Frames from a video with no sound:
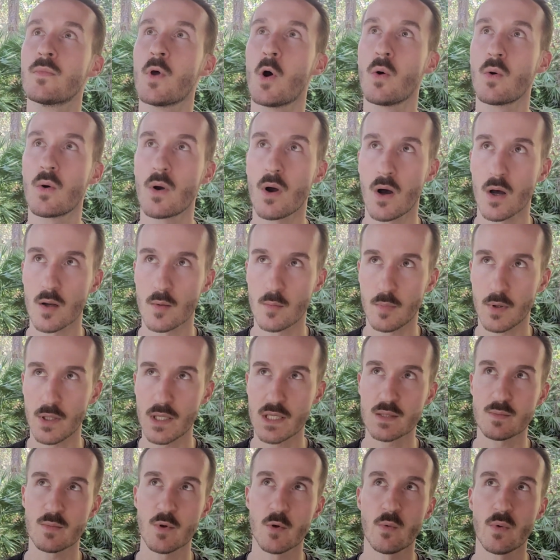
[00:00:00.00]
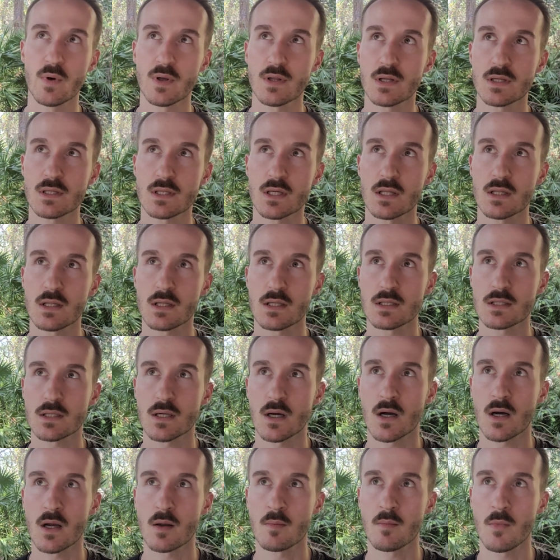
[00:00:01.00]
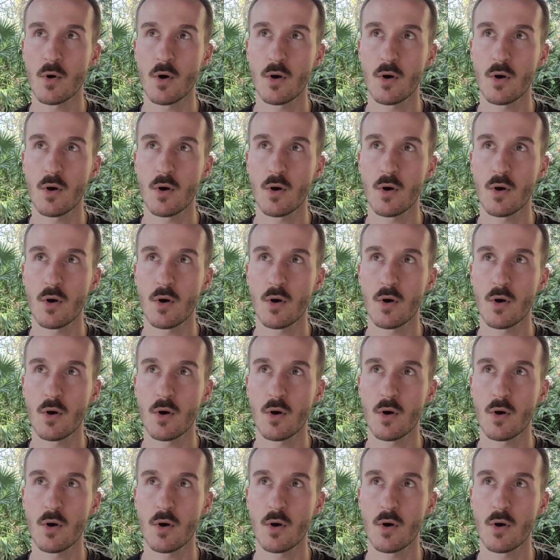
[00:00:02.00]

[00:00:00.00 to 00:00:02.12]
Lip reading: Oh God, please be with us at this time.